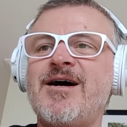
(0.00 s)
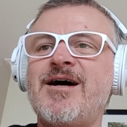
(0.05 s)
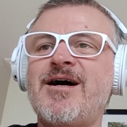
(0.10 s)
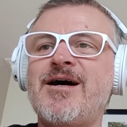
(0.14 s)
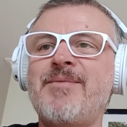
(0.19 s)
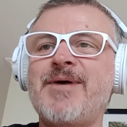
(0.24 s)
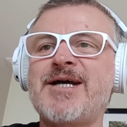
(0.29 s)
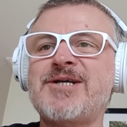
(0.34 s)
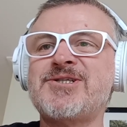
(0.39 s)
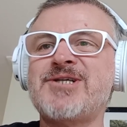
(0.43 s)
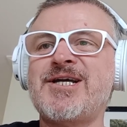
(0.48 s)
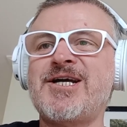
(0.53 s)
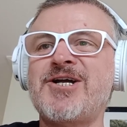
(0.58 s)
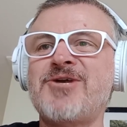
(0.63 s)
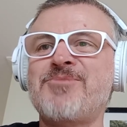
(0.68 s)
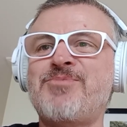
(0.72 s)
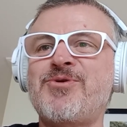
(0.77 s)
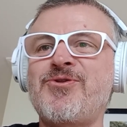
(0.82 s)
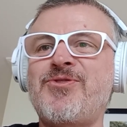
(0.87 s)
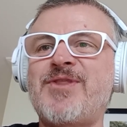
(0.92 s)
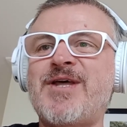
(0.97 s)
I'm actually going to
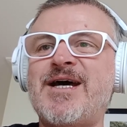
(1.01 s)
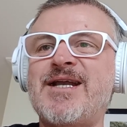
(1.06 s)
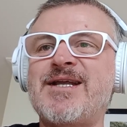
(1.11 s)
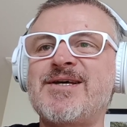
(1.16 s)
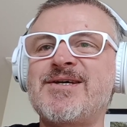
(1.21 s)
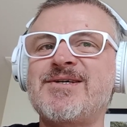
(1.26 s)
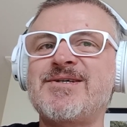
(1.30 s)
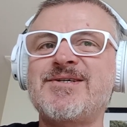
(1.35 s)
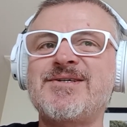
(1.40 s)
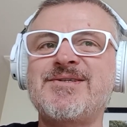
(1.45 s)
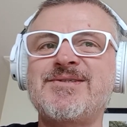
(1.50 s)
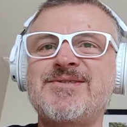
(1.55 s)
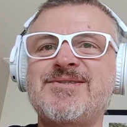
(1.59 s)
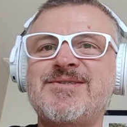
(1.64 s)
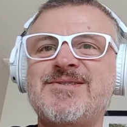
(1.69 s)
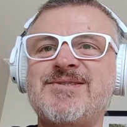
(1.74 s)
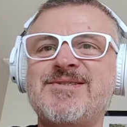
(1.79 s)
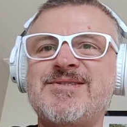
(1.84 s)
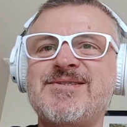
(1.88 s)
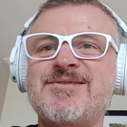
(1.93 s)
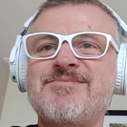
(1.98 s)
put that
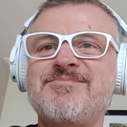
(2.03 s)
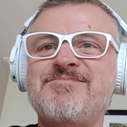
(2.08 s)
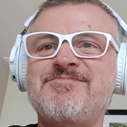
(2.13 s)
as...